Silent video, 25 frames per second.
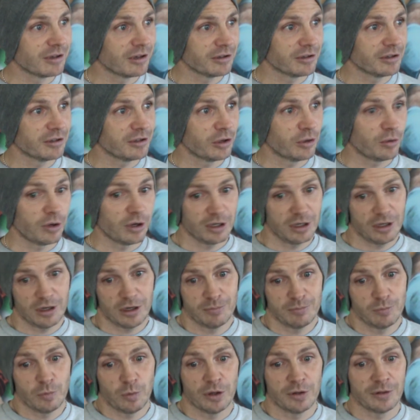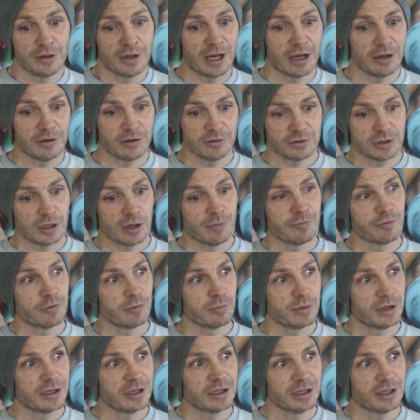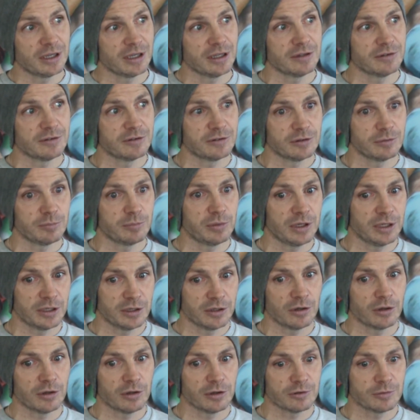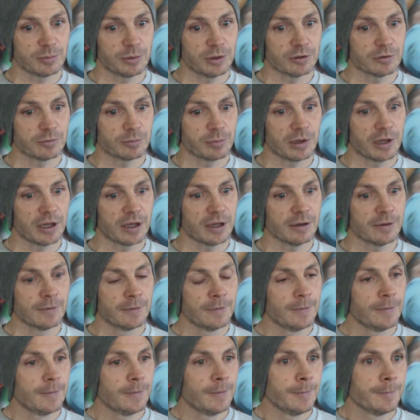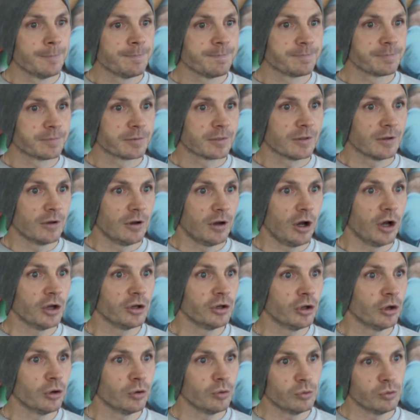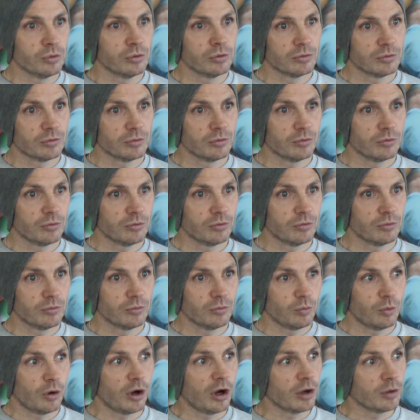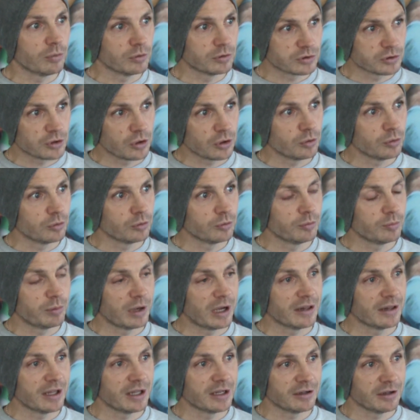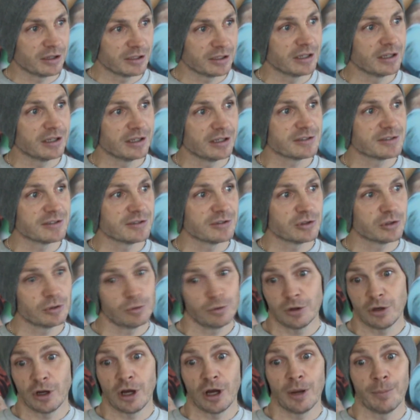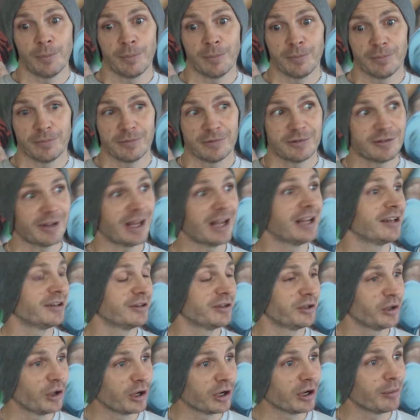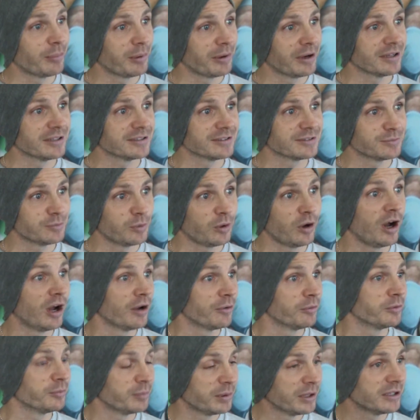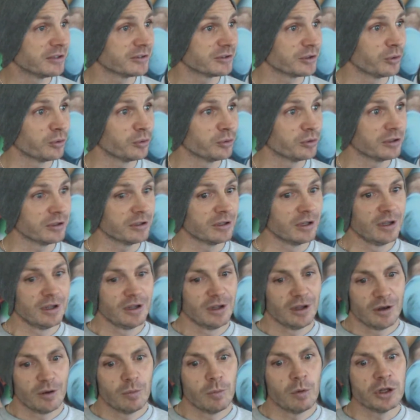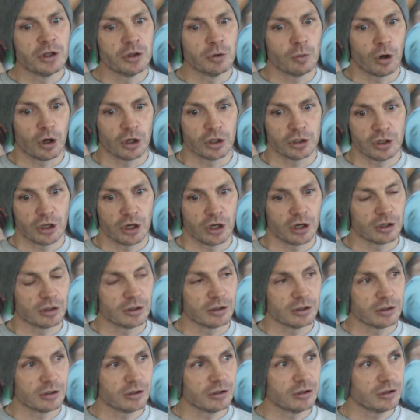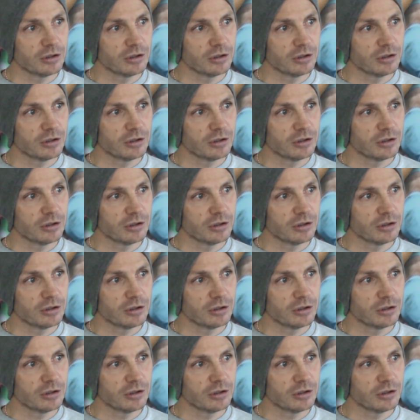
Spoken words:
You know, I'm one now that's come from being a kid to being an experienced player. I know what I was told back then I didn't listen to, and I'm telling the younger players what I was being told. And when you are young,